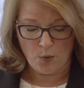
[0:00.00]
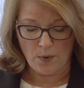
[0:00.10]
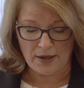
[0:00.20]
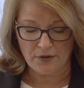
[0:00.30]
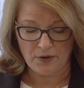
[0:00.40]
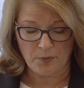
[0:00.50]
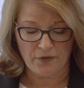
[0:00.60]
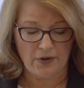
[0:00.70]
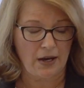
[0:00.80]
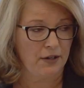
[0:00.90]
whether the
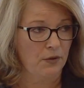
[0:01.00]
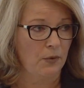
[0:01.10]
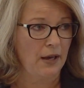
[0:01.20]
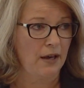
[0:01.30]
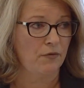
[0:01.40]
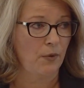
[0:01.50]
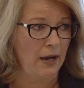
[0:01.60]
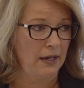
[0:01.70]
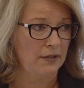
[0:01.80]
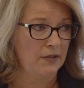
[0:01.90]
provider will have
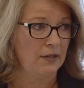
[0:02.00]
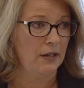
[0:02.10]
rights